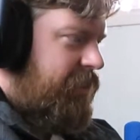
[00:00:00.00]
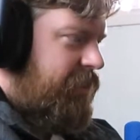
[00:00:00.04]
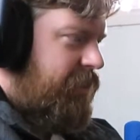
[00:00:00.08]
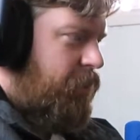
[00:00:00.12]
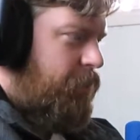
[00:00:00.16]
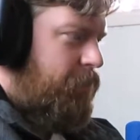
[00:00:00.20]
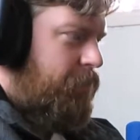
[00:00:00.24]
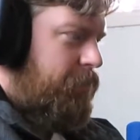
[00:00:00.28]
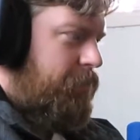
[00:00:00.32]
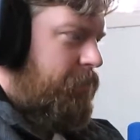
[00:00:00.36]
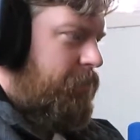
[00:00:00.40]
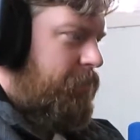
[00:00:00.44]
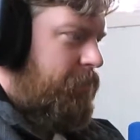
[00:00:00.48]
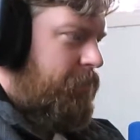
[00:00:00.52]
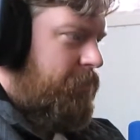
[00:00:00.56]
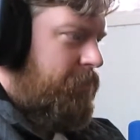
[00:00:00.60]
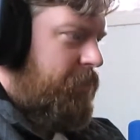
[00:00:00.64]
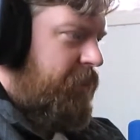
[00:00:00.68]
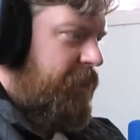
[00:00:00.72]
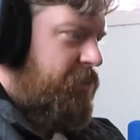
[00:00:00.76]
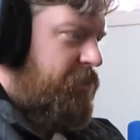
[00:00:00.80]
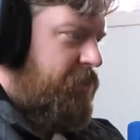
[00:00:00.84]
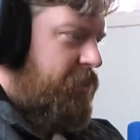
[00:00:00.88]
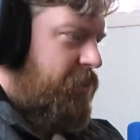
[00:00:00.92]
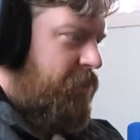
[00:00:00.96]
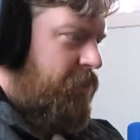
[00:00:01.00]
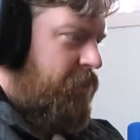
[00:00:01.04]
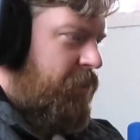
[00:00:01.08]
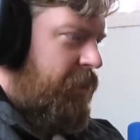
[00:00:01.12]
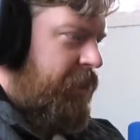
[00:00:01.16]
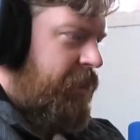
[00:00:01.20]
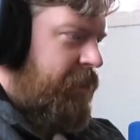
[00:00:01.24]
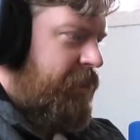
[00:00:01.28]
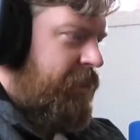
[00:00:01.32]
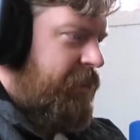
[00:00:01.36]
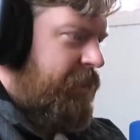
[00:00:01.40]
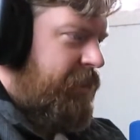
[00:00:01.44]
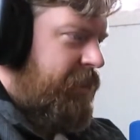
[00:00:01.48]
Oh, there's
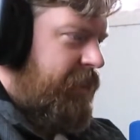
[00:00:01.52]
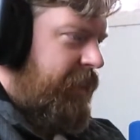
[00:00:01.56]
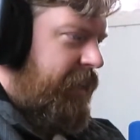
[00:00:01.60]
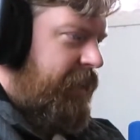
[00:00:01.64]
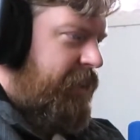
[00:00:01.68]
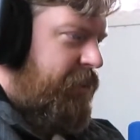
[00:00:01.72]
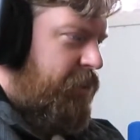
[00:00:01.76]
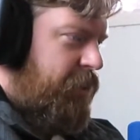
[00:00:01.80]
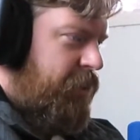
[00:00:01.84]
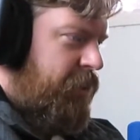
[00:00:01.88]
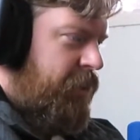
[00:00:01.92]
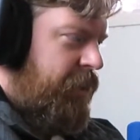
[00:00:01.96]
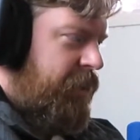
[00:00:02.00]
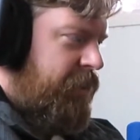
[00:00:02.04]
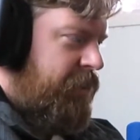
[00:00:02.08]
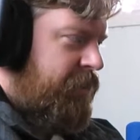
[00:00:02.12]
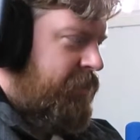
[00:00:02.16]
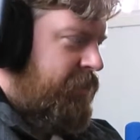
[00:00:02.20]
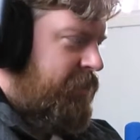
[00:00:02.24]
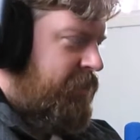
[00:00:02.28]
Dory. Hey, Dory.